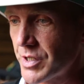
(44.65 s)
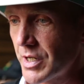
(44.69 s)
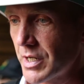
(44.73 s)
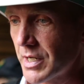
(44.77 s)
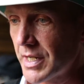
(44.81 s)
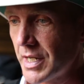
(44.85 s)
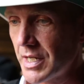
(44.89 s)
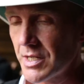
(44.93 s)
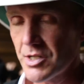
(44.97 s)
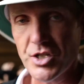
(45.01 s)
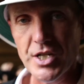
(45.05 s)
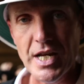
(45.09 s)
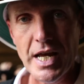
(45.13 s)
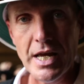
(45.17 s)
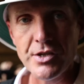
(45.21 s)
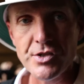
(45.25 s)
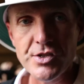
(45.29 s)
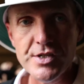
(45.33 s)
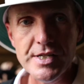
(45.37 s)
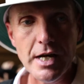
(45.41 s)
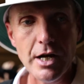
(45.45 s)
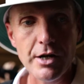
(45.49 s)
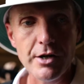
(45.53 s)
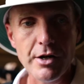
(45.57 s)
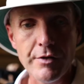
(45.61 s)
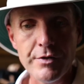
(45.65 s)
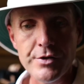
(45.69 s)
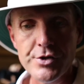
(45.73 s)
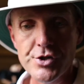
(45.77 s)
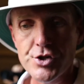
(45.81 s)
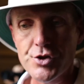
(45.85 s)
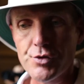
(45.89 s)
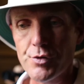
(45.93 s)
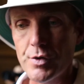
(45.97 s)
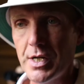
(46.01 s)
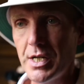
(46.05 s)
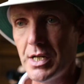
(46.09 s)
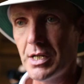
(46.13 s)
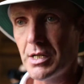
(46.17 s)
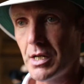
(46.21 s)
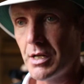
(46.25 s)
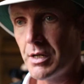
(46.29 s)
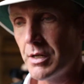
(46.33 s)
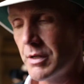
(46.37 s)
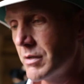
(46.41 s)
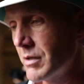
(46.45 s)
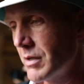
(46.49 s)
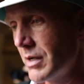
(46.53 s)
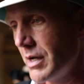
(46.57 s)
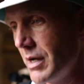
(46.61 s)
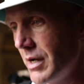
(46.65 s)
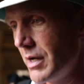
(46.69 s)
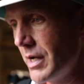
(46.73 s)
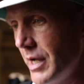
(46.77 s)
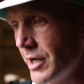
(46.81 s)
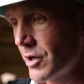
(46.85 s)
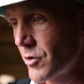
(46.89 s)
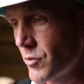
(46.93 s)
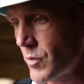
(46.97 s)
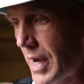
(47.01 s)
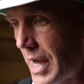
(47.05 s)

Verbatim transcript: that get tense out on the street in uh, in a